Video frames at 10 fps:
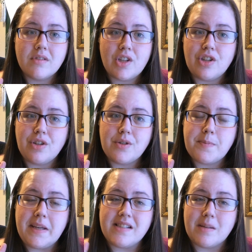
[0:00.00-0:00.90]
Good news
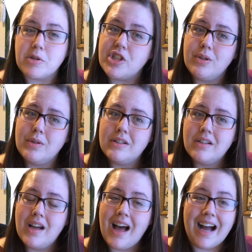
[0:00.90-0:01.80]
piece number two,
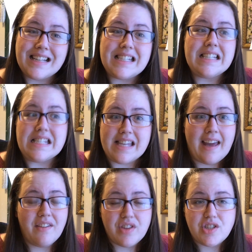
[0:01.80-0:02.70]
I did
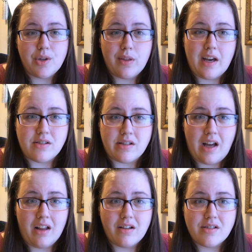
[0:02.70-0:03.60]
save the
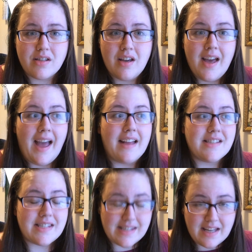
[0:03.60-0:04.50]
$2,000.
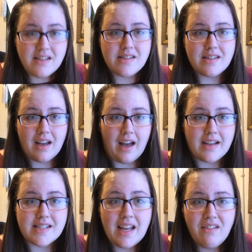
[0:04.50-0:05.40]
And since
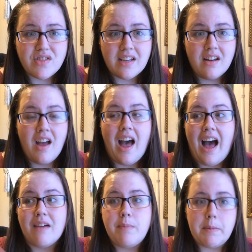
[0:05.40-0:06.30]
I saved it,
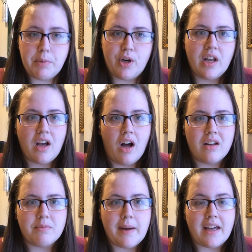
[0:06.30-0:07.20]
I've been putting
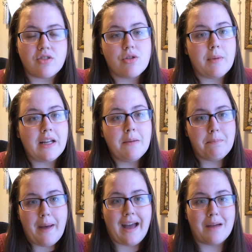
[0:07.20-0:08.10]
all of my extra money
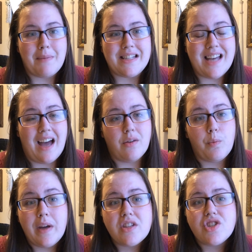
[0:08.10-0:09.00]
back at my debt,
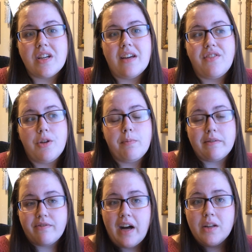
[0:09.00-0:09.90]
which if you've
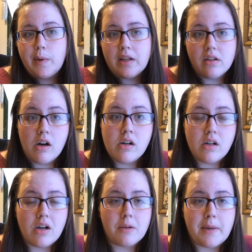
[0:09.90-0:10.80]
been following
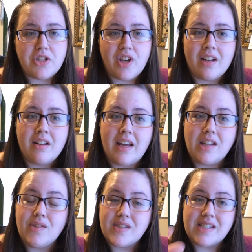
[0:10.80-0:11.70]
along on my channel
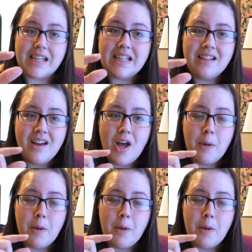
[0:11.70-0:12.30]
and you've seen